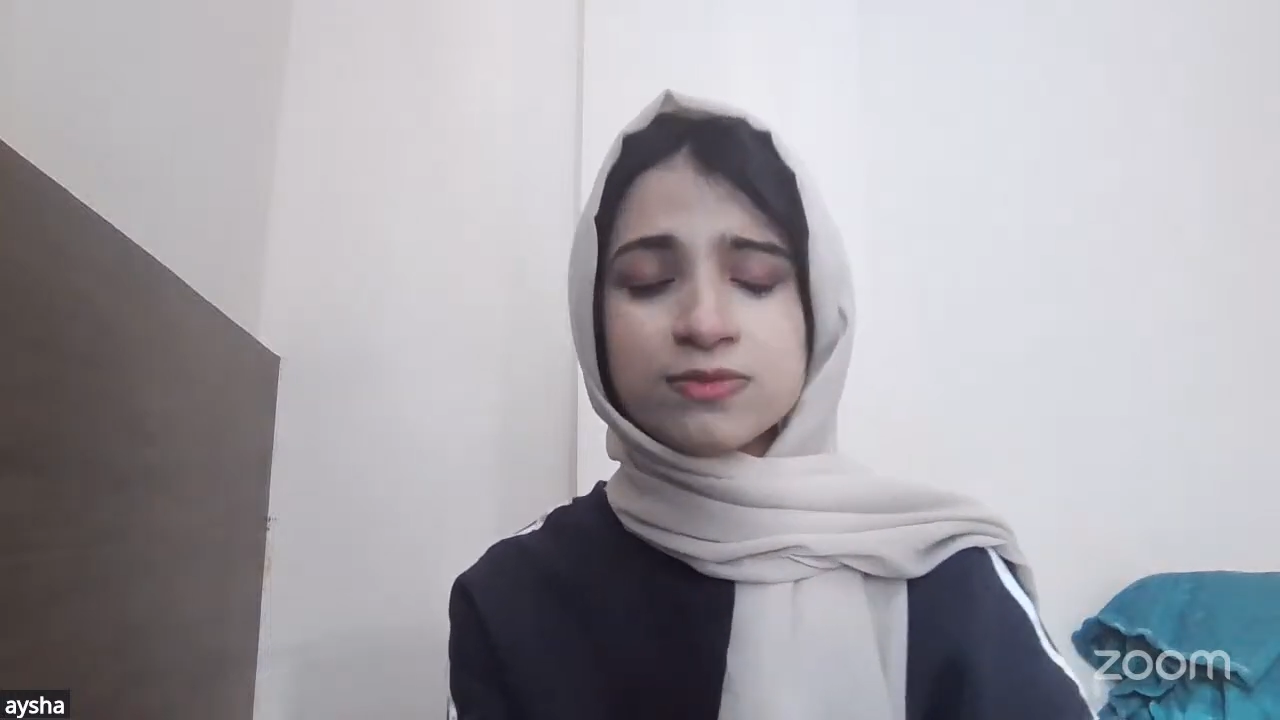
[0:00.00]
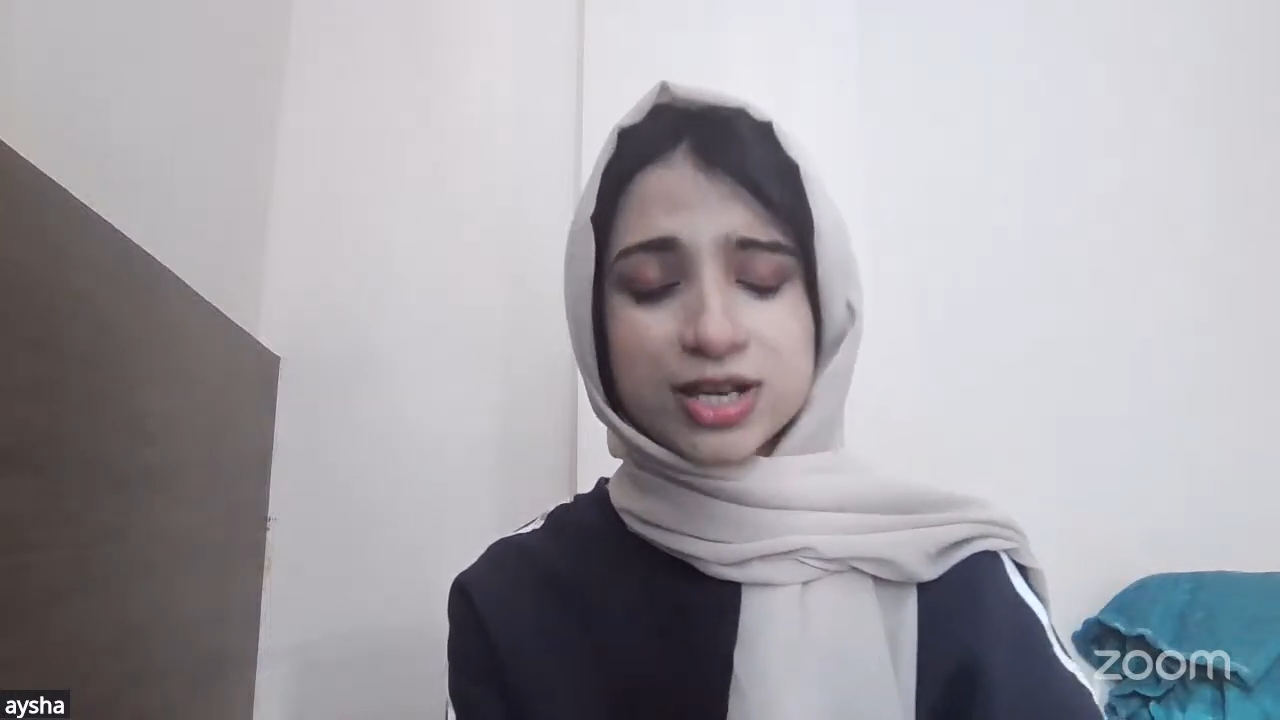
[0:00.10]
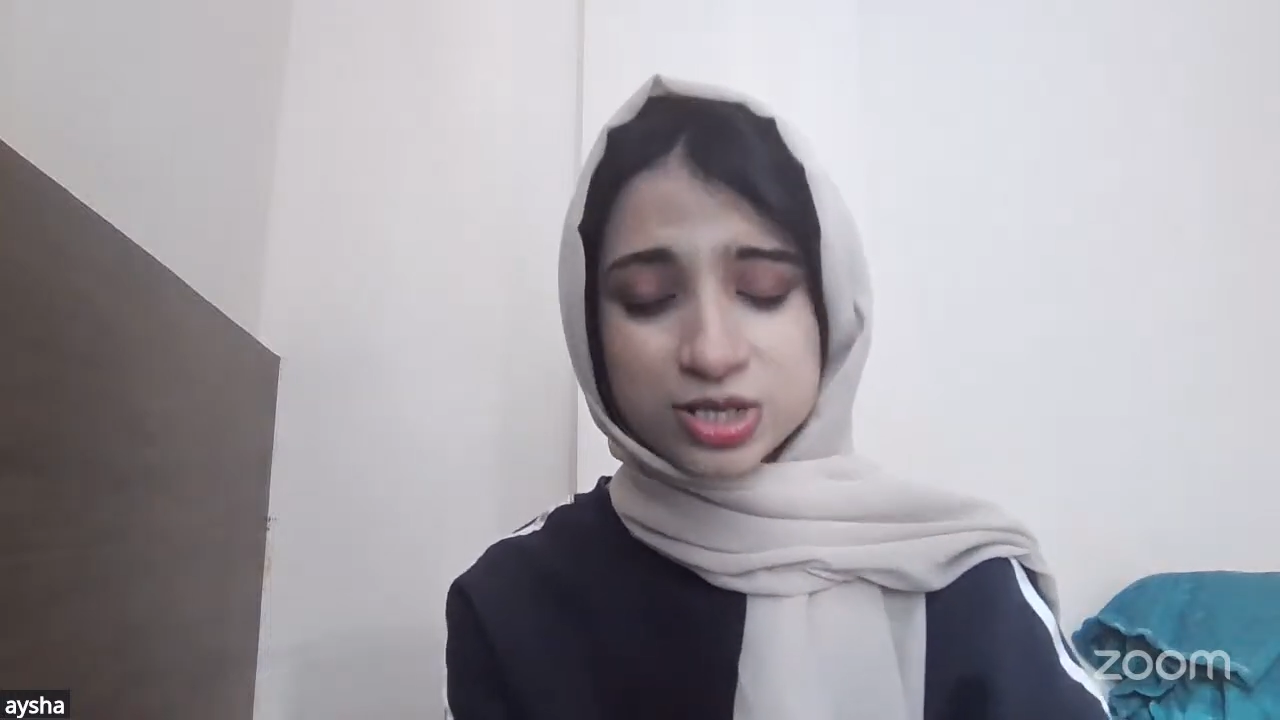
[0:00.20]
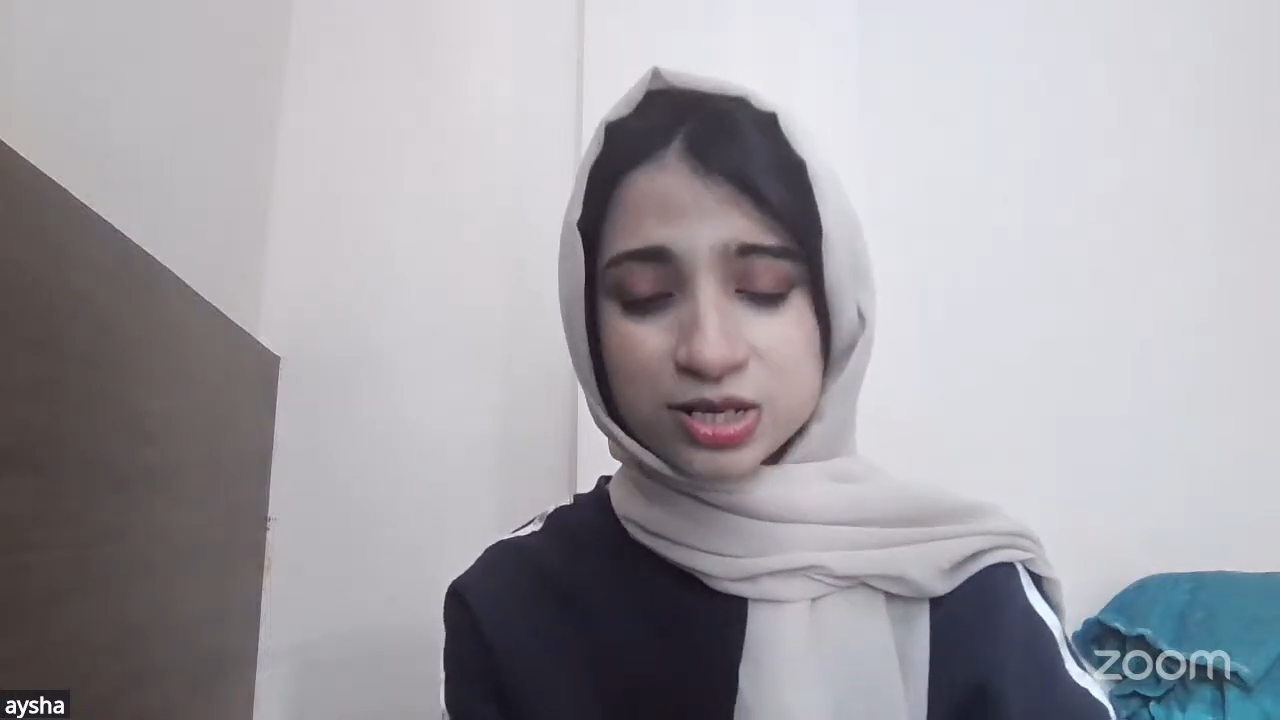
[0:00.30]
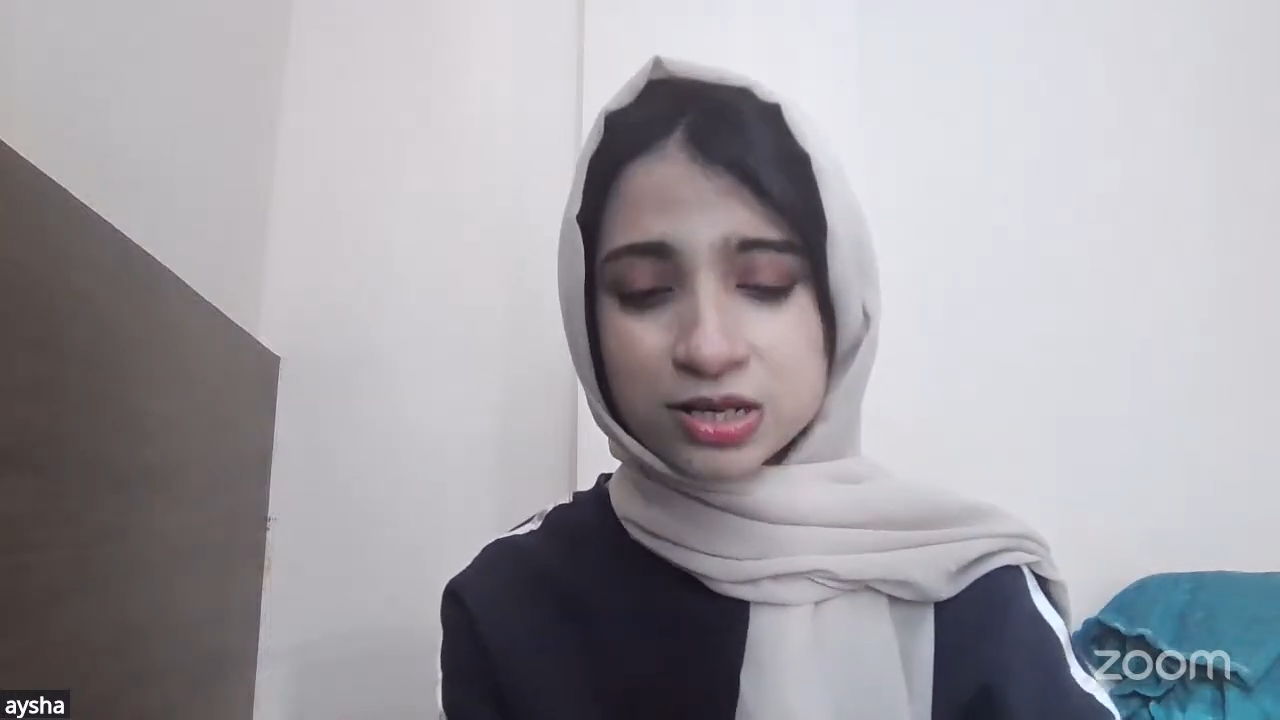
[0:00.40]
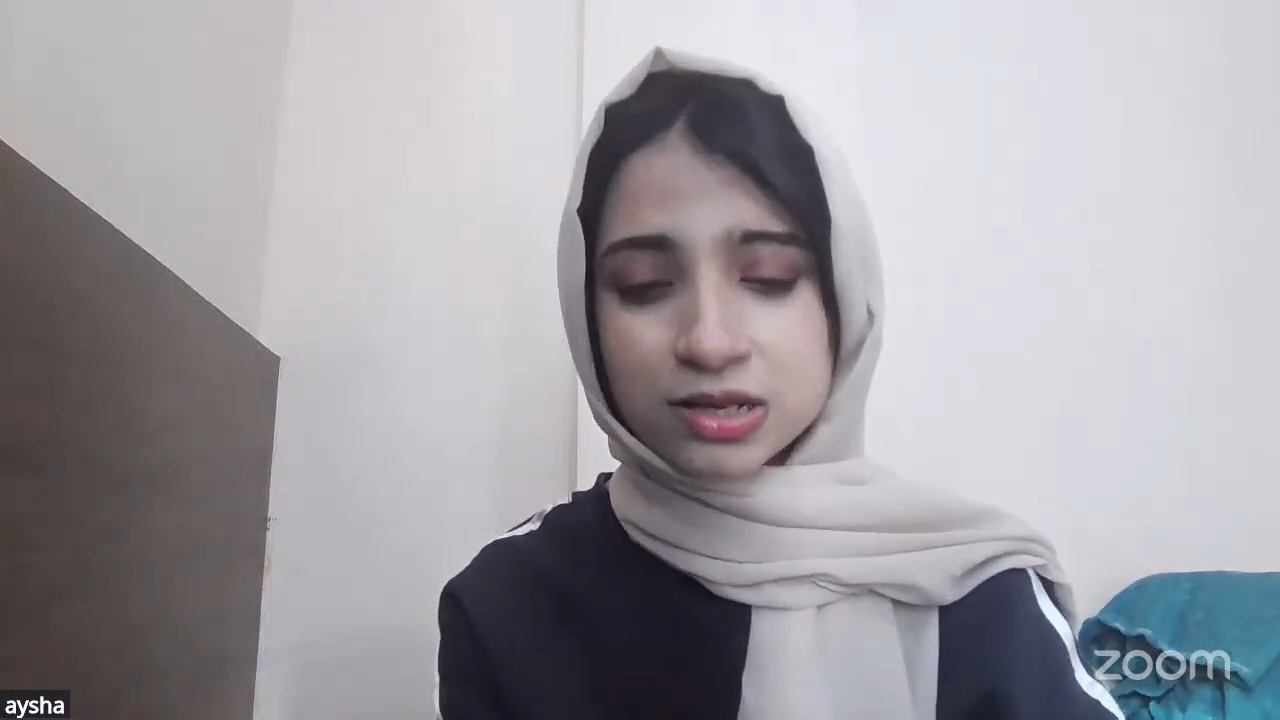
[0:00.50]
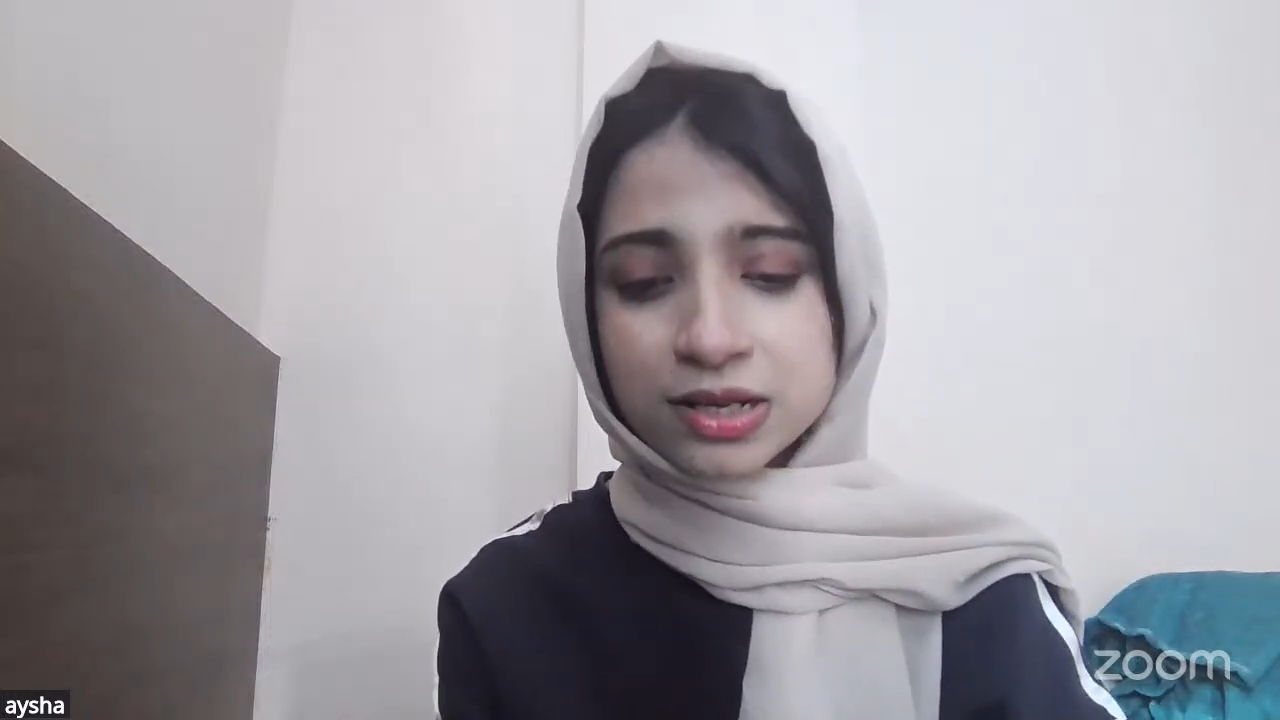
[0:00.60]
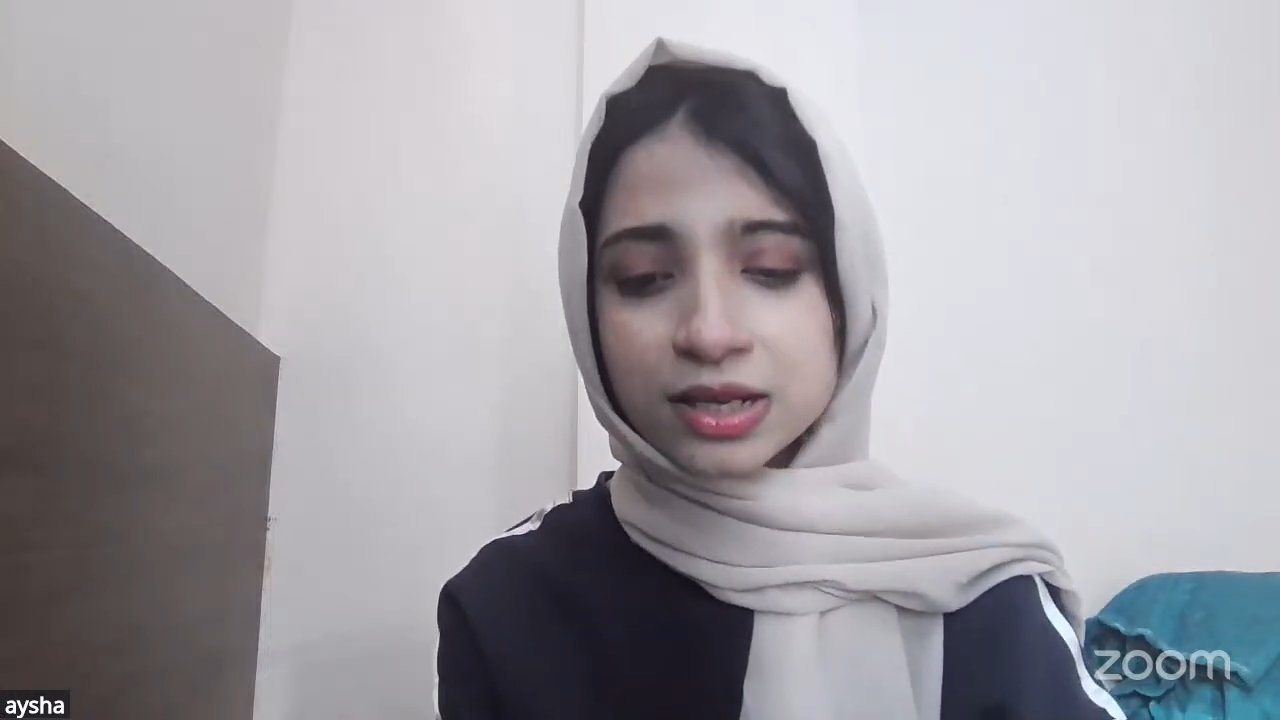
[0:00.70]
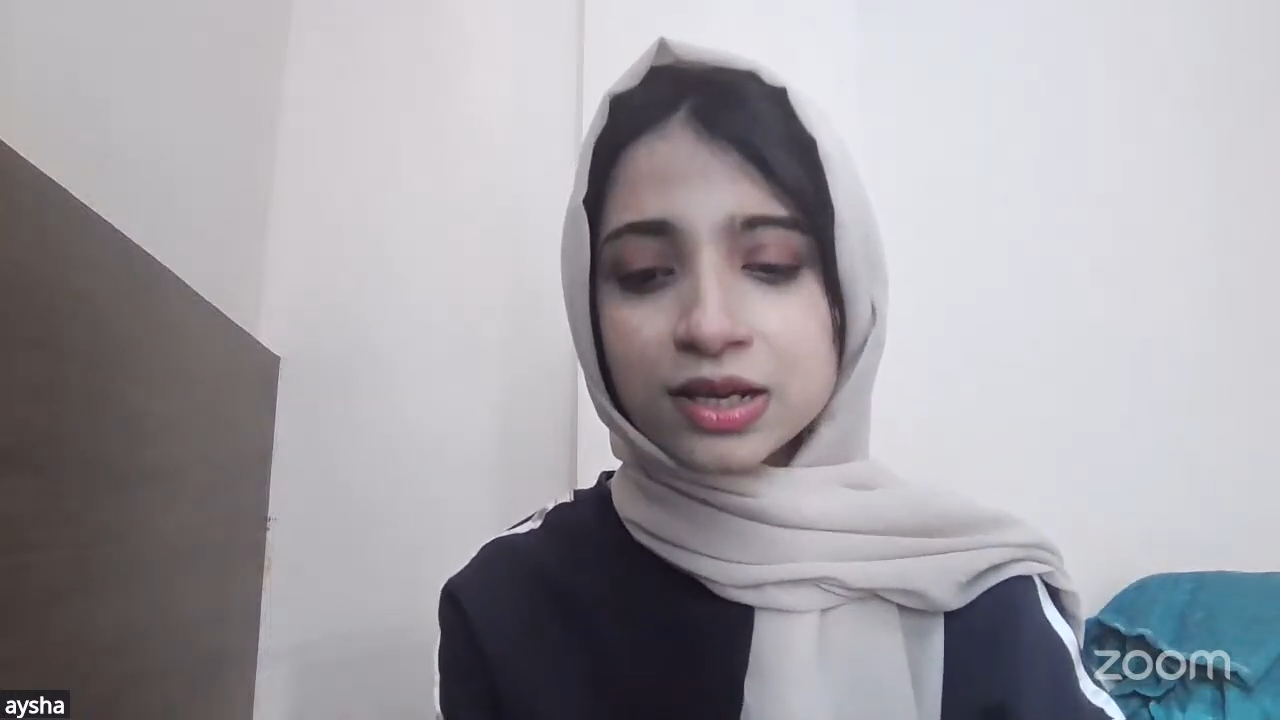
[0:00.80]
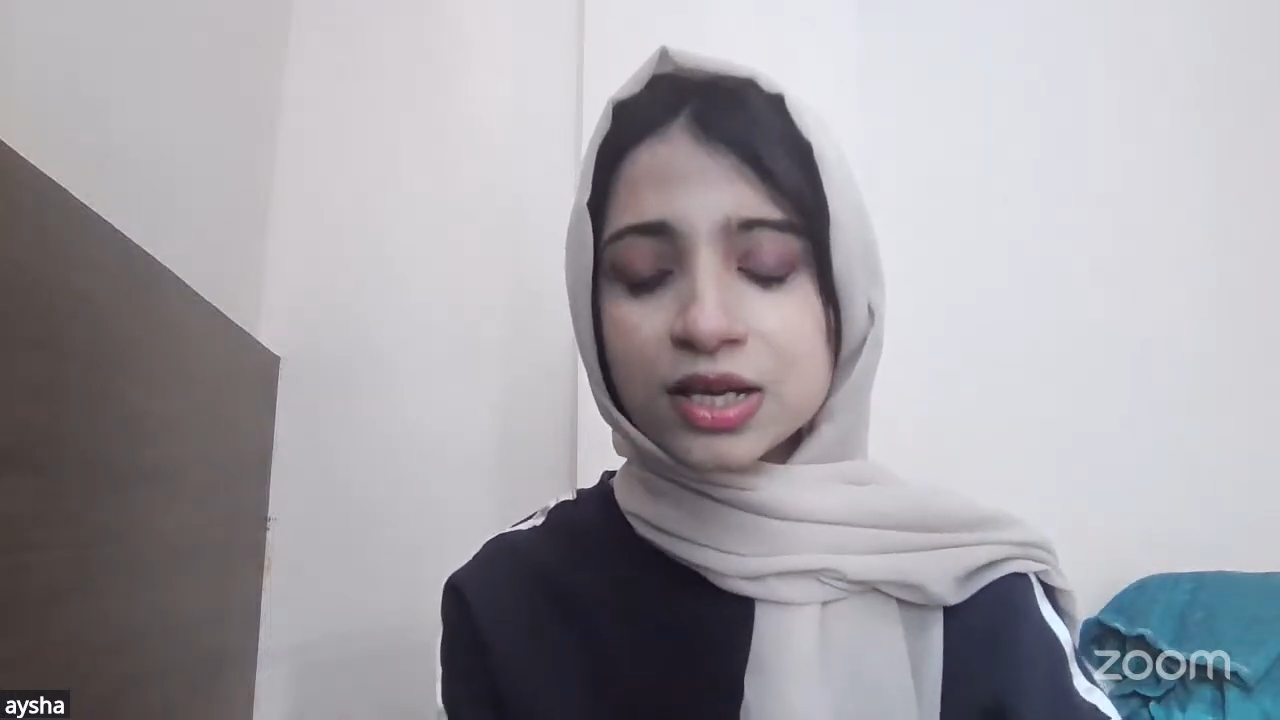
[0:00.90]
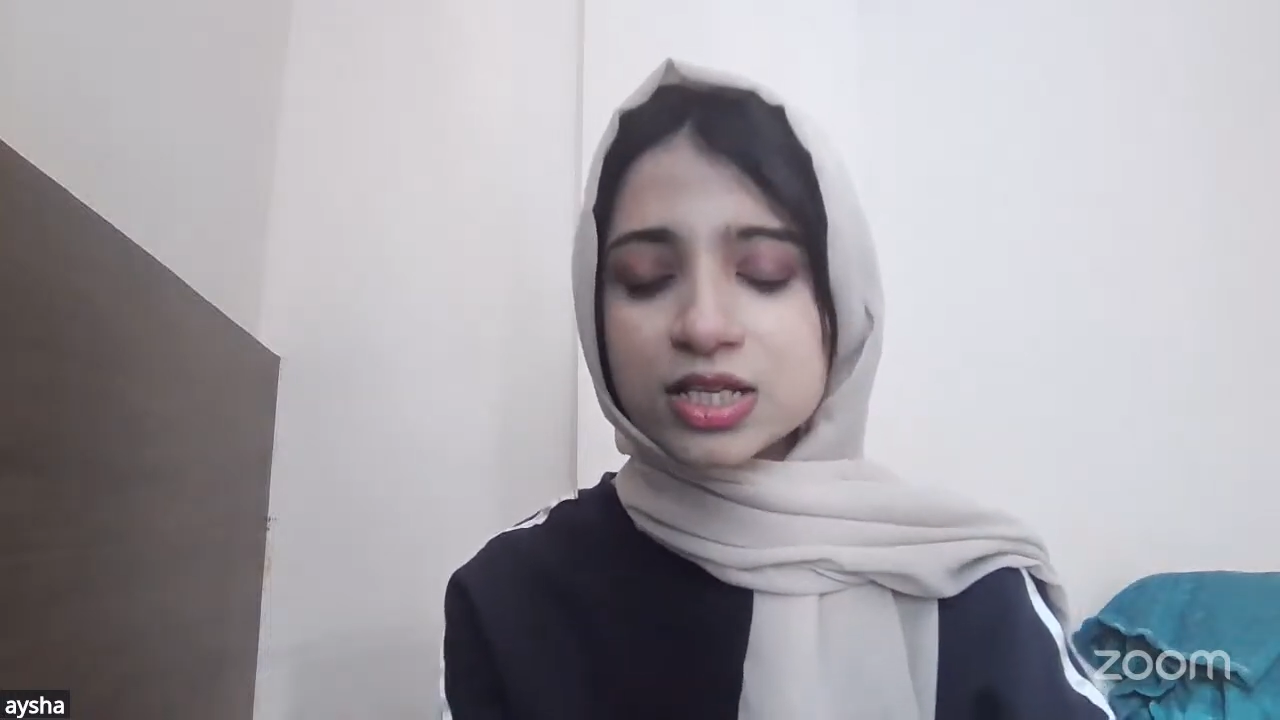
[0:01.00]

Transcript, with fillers: machine learning,